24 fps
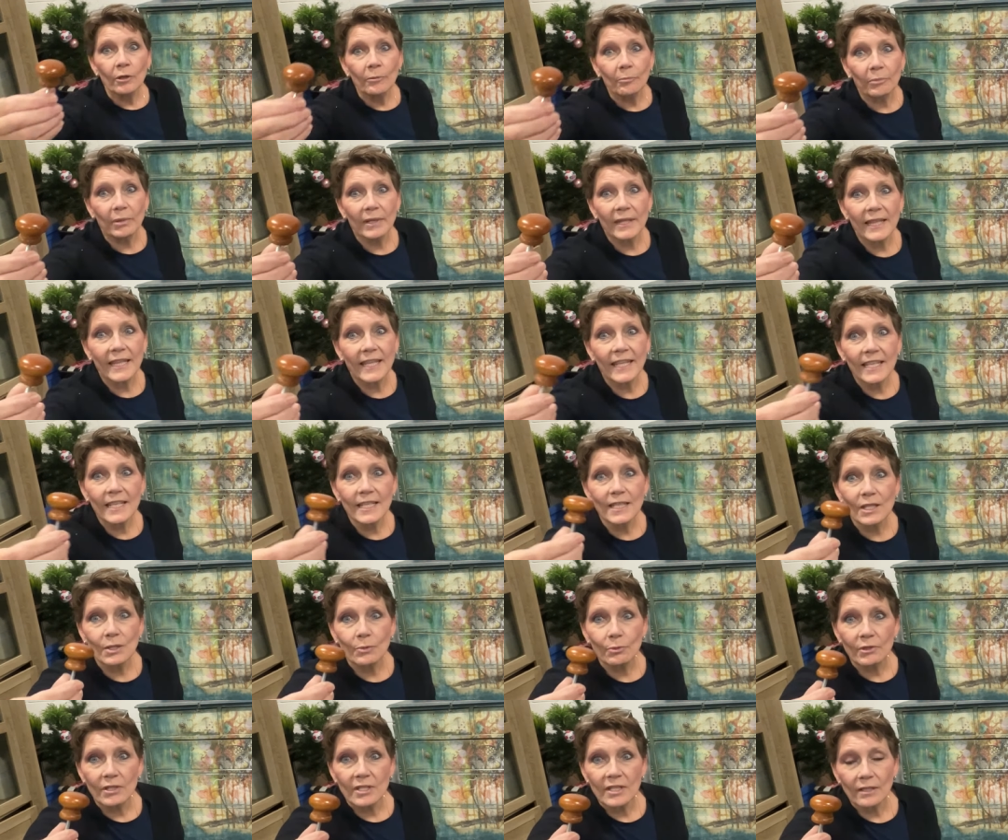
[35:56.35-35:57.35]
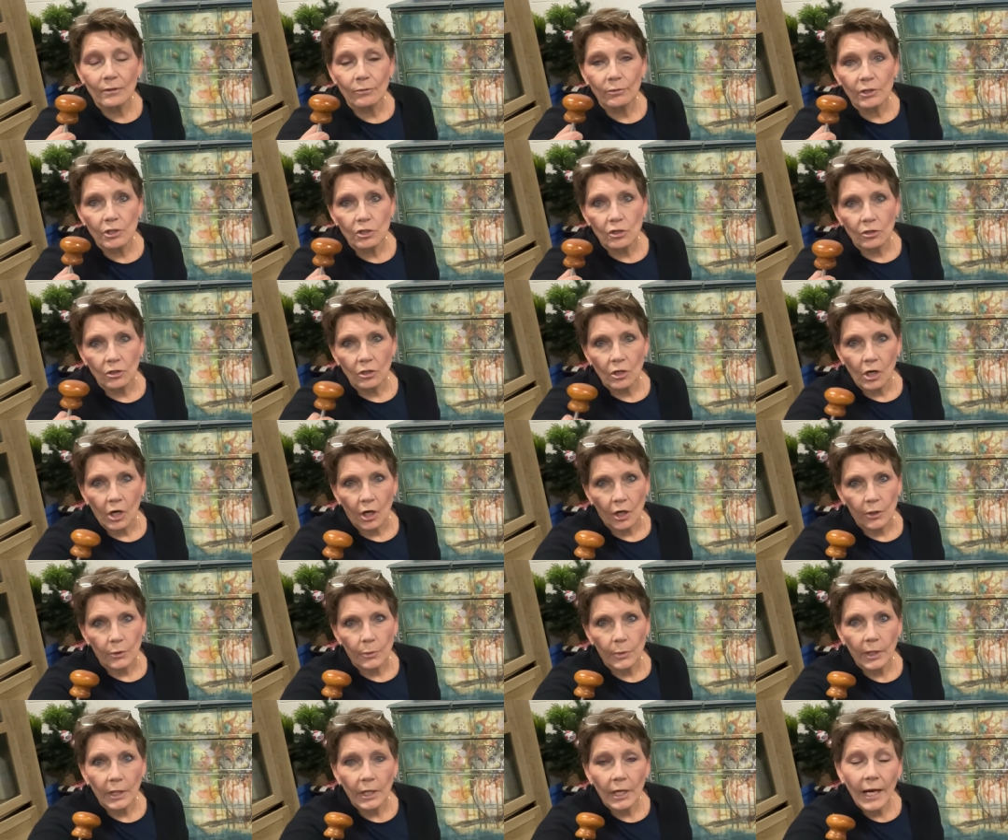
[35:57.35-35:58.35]
but this was the original
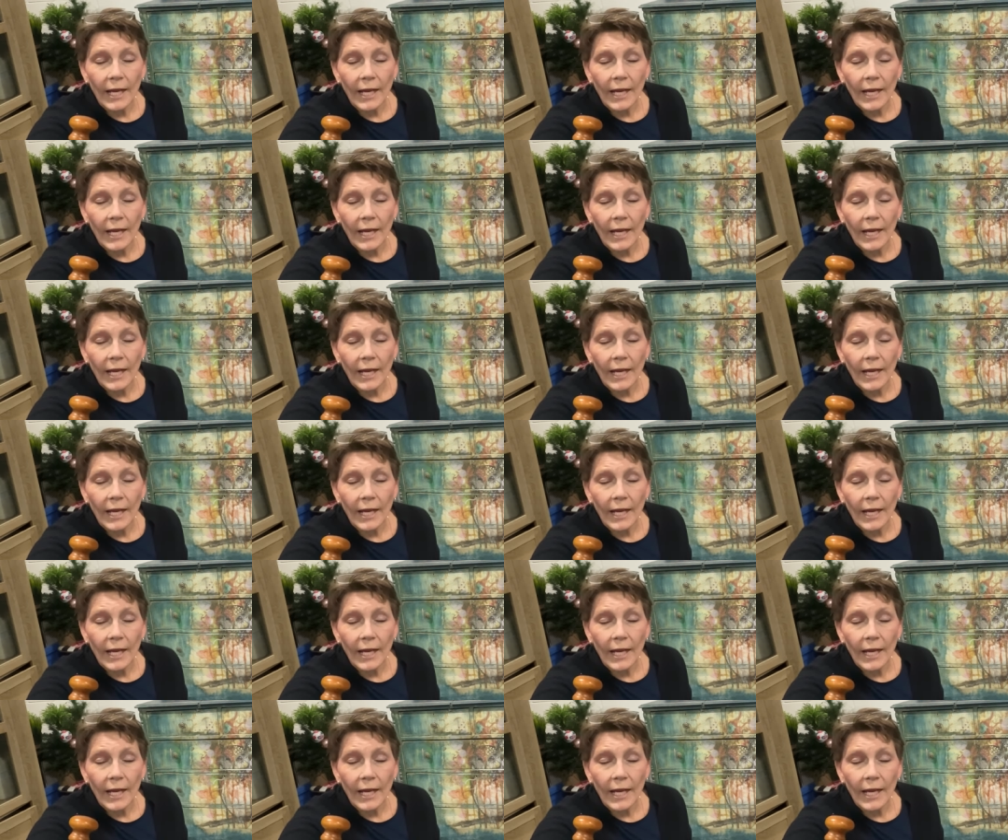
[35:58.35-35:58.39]
hardware.